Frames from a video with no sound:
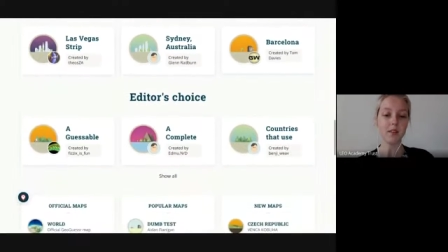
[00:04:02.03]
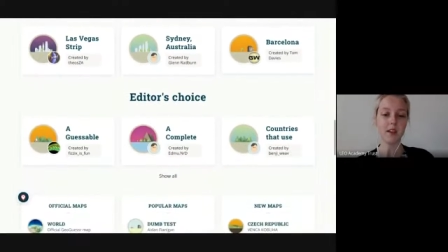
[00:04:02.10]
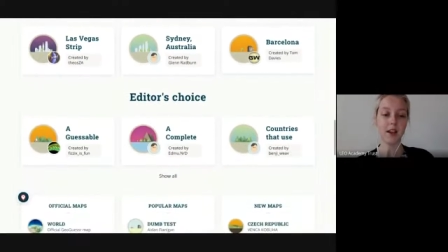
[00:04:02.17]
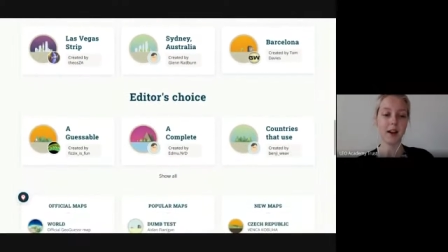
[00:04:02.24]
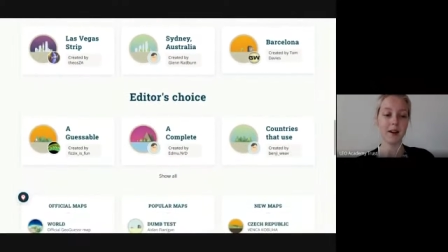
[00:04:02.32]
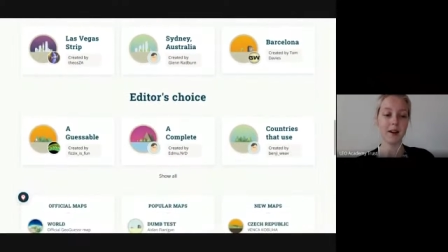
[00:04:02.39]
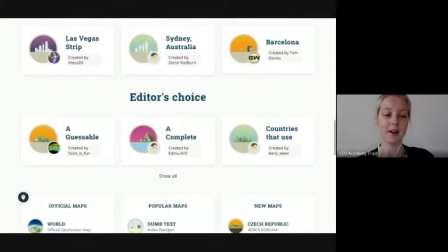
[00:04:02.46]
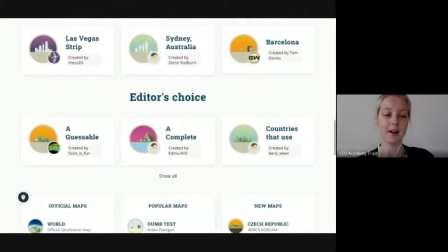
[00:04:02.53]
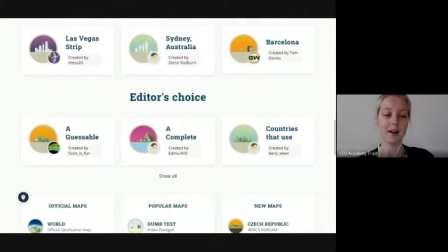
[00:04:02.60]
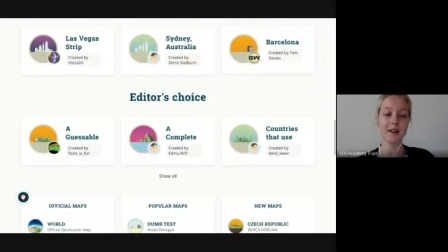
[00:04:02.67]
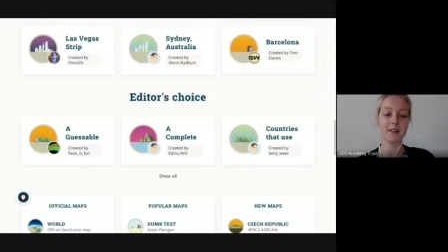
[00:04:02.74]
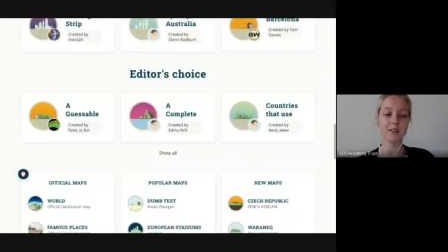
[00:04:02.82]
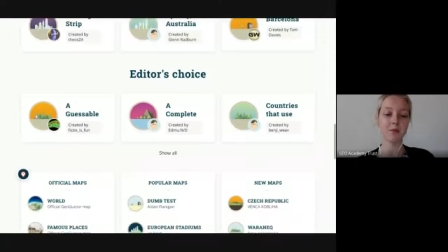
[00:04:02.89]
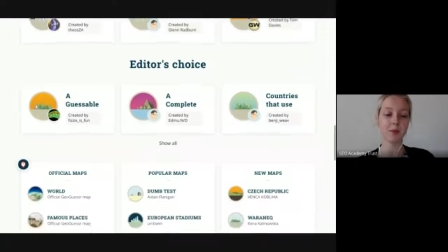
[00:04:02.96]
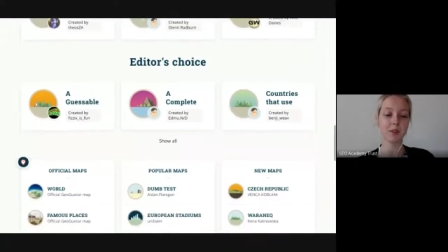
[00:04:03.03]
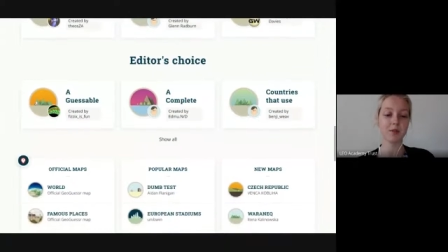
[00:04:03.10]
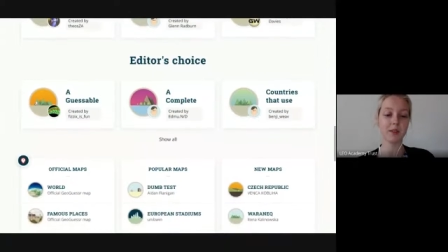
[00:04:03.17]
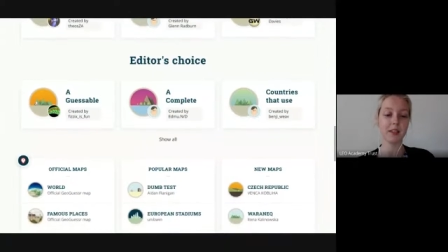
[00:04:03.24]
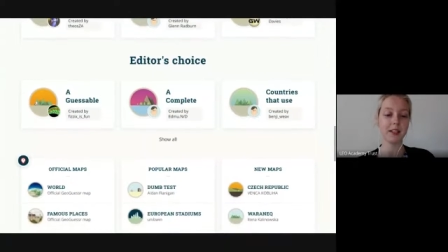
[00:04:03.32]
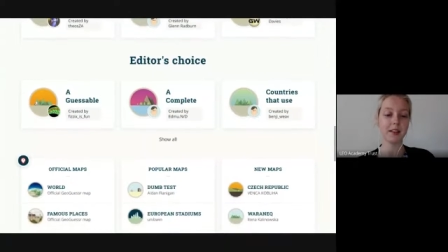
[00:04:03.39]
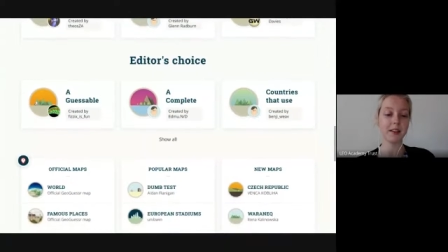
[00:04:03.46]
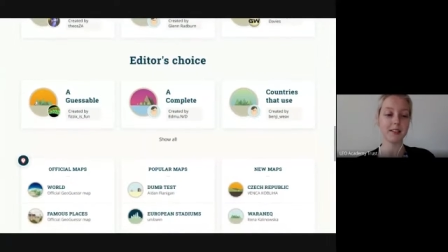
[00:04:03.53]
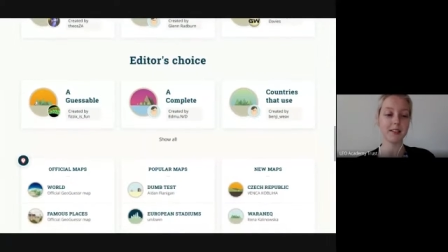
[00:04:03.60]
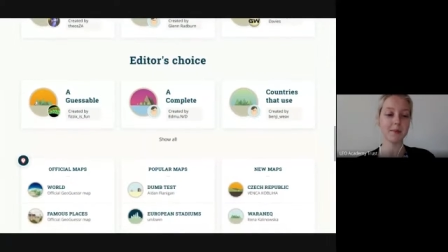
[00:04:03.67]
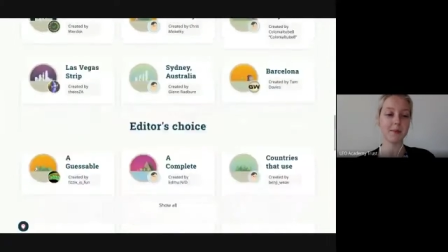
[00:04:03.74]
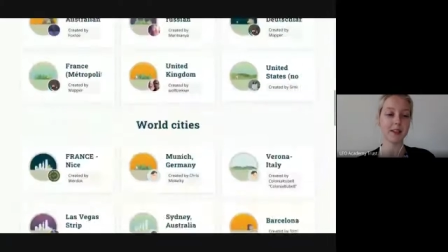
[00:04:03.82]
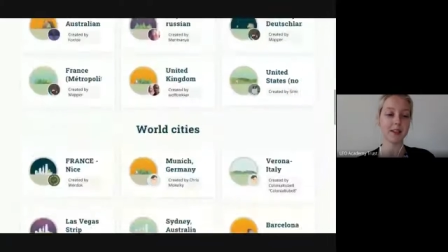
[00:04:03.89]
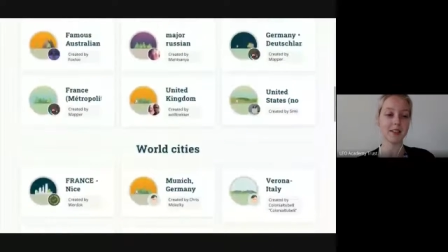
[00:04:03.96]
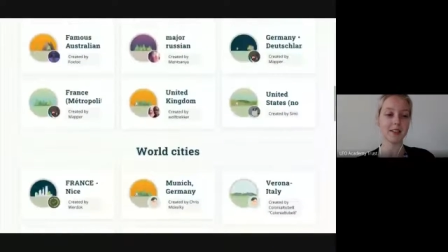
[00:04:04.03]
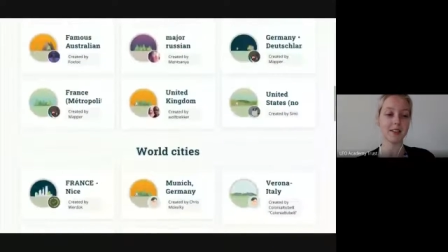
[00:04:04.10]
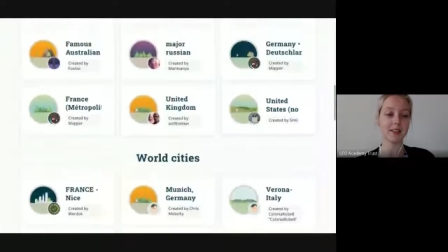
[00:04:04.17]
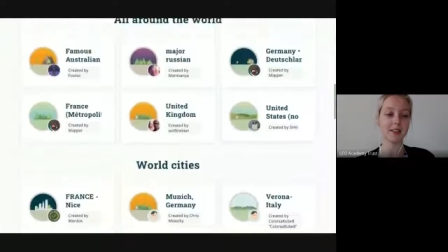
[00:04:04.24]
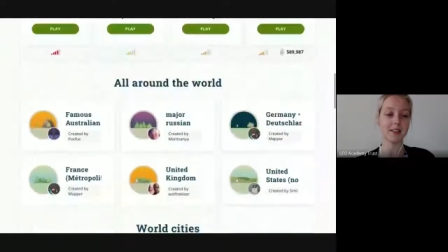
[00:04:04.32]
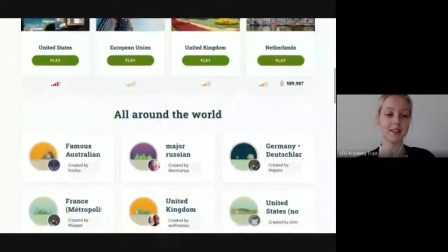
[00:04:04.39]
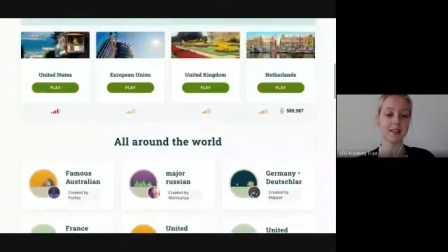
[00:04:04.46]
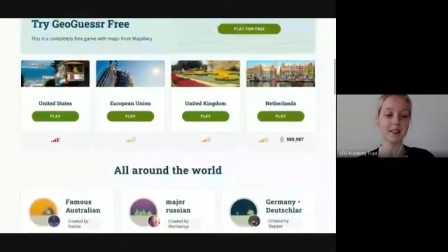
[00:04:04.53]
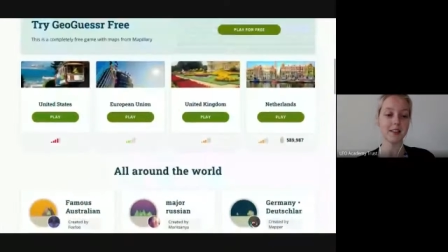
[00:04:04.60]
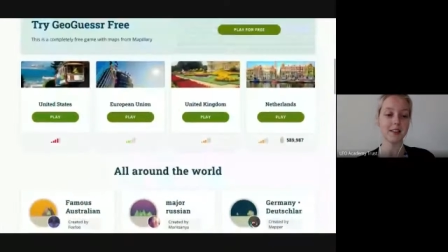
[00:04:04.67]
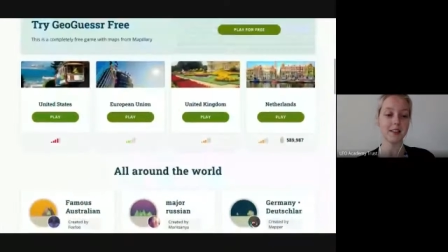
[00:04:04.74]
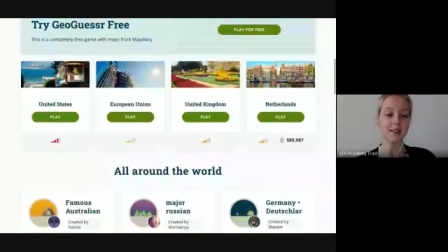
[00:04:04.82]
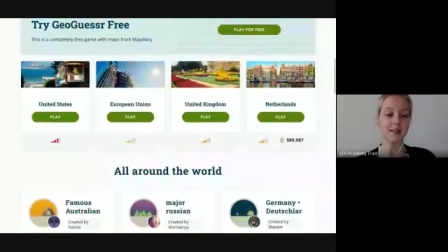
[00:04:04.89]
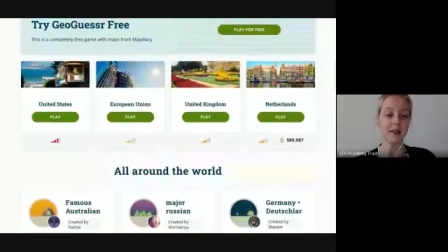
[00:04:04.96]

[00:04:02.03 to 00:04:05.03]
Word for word: Um, and what's really nice about this is that